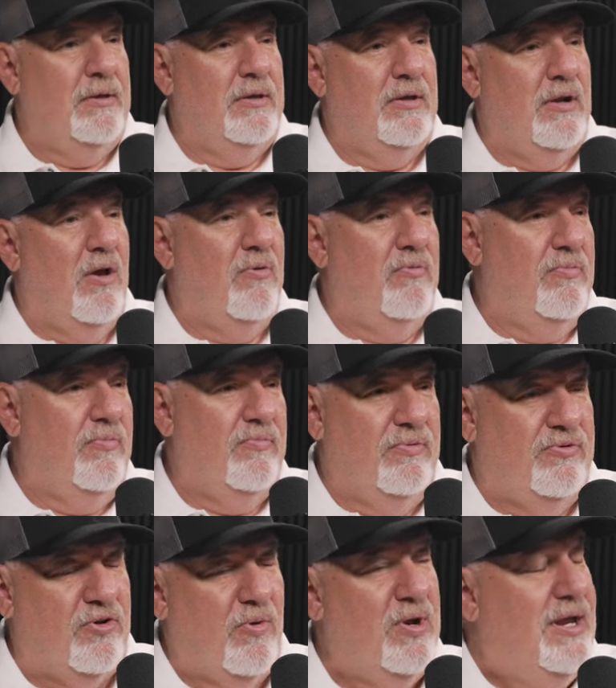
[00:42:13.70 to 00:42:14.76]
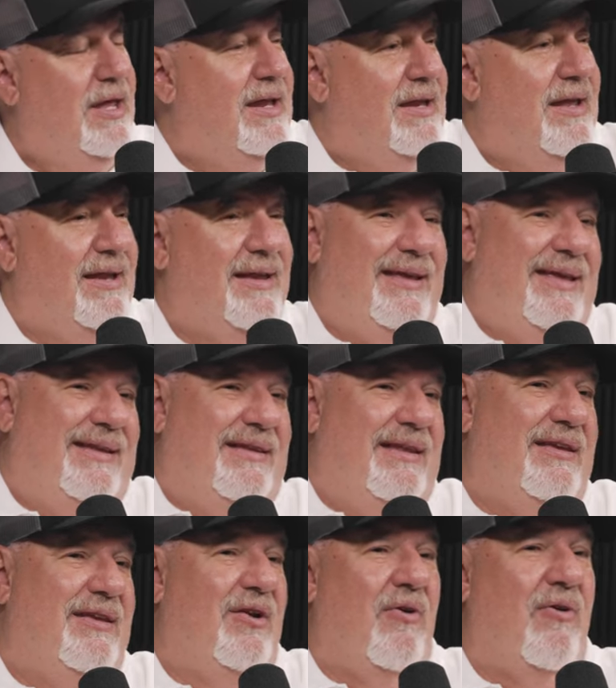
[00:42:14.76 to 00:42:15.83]
you know so it, it, it, it,
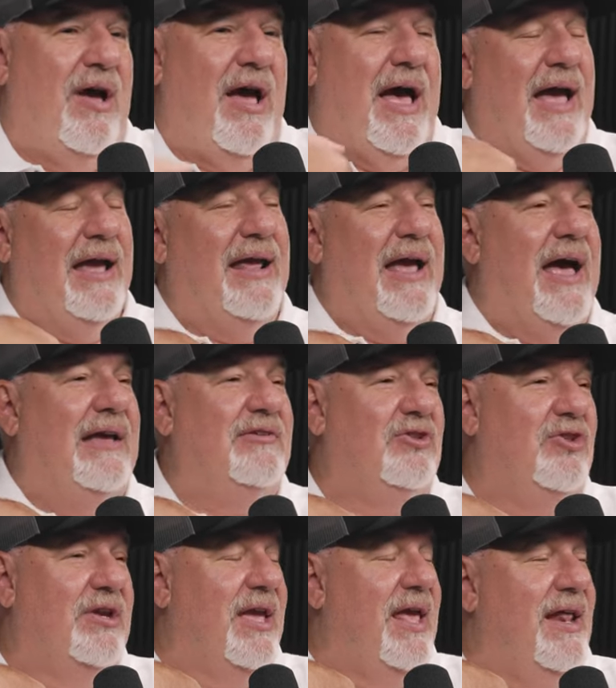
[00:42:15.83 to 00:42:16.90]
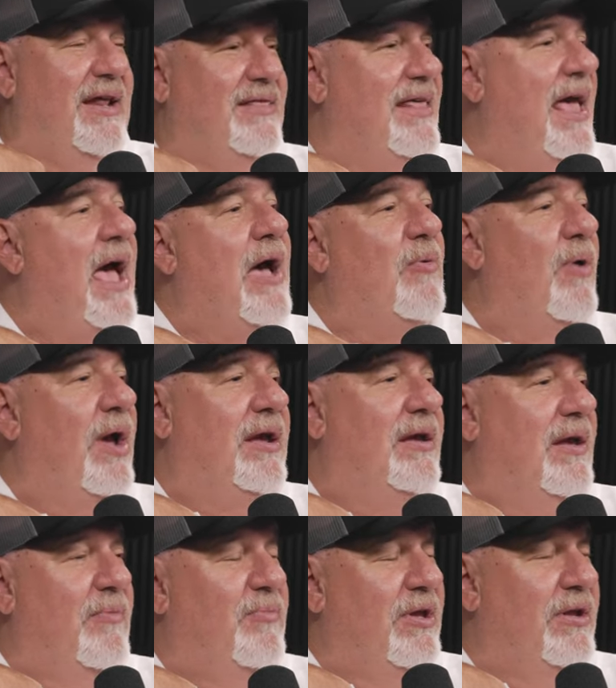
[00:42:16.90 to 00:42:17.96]
you know I, I look at it that way
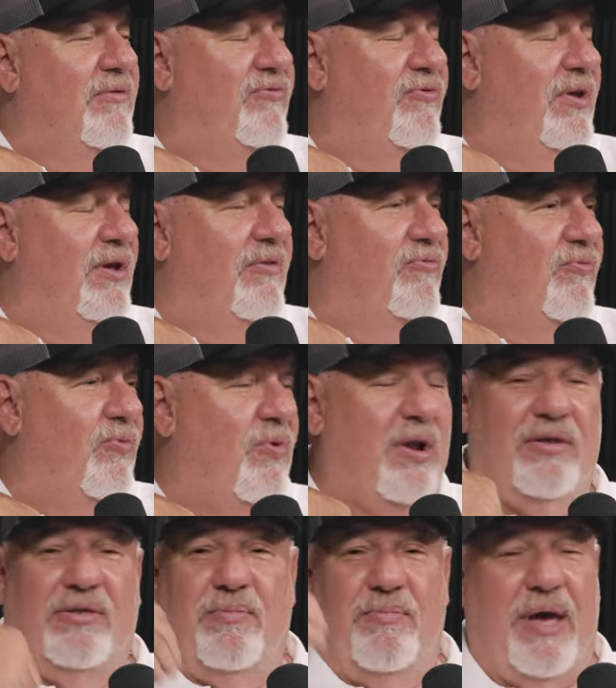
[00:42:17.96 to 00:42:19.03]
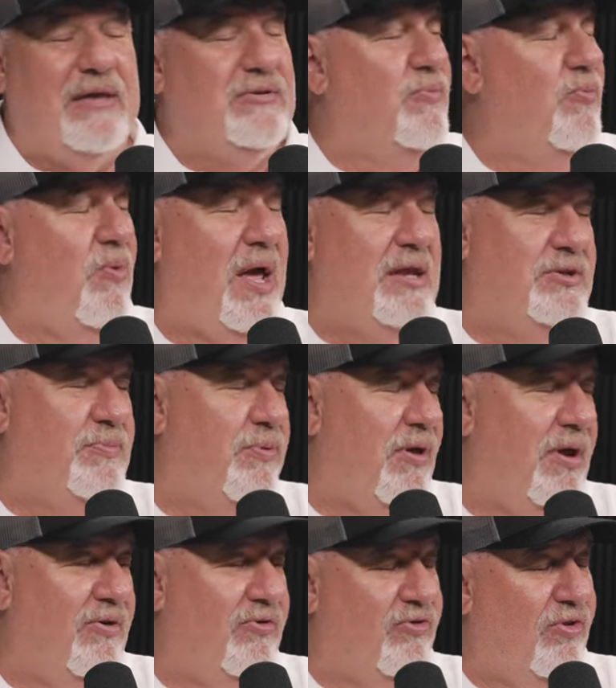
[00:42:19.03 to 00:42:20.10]
i yeah. mean if, if one of the best wedge
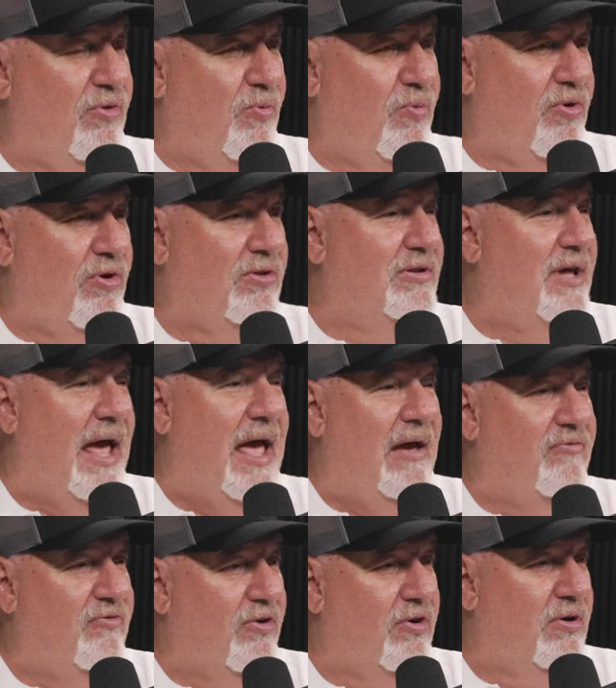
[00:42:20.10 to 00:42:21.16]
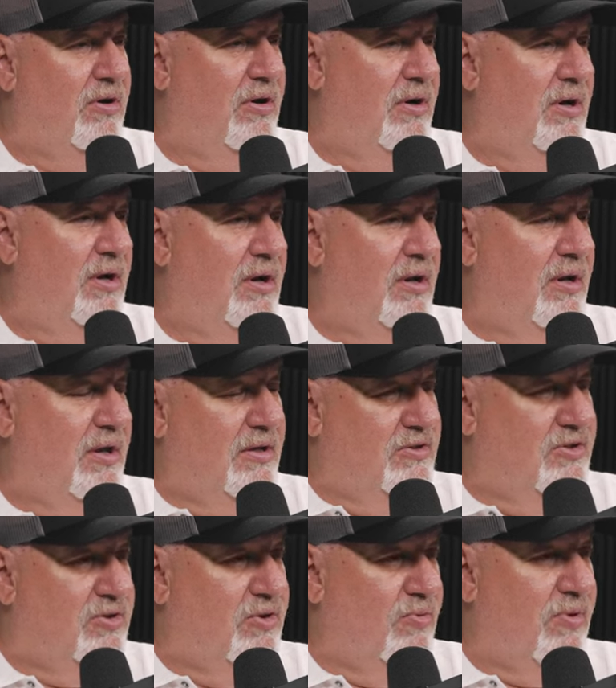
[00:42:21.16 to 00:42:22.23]
players in the world ever
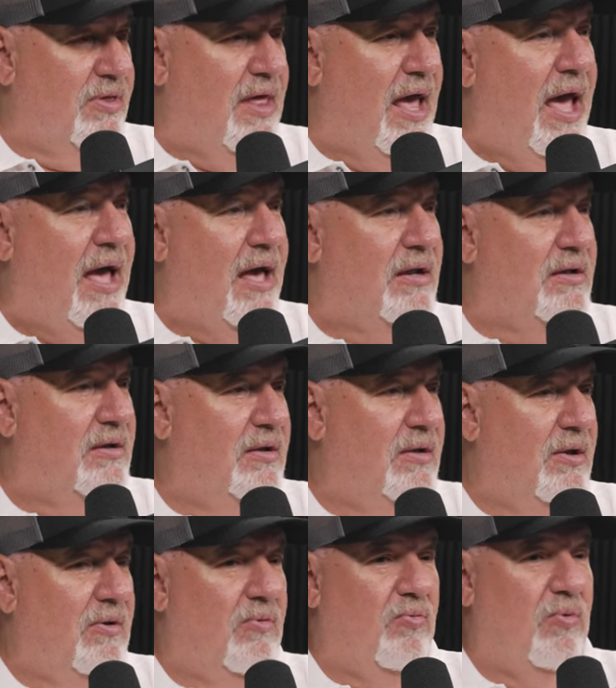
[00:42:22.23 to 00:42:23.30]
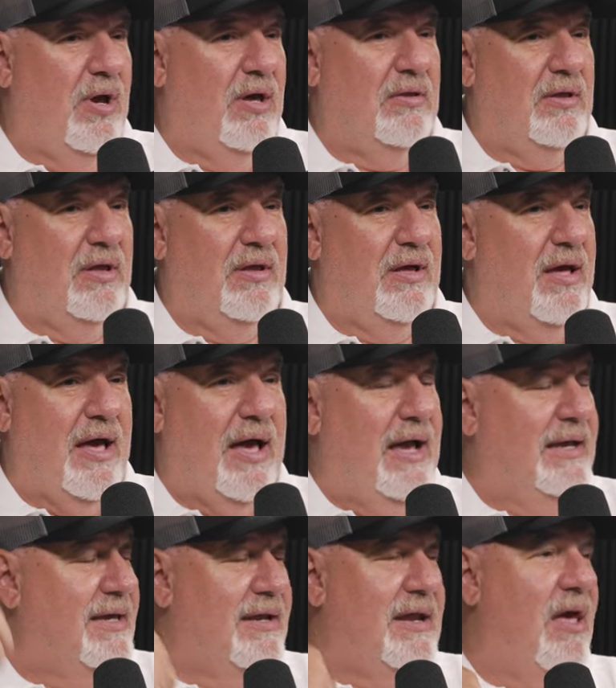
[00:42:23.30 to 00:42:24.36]
is doing that well
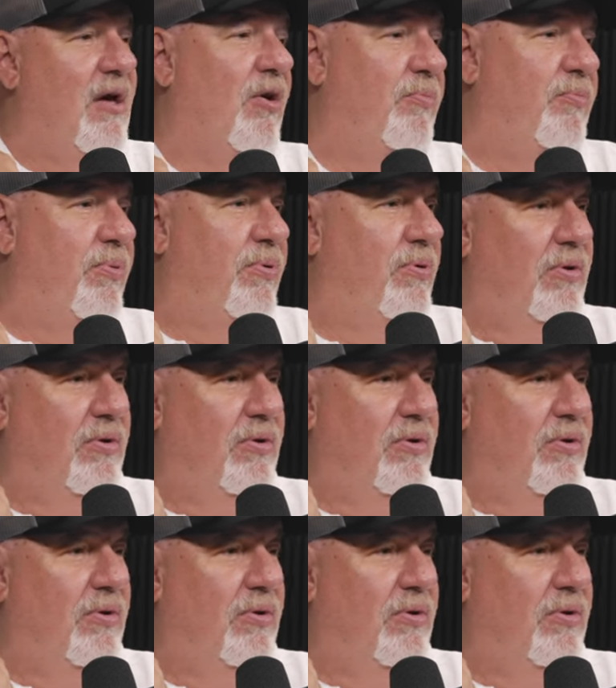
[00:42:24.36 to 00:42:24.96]
i can help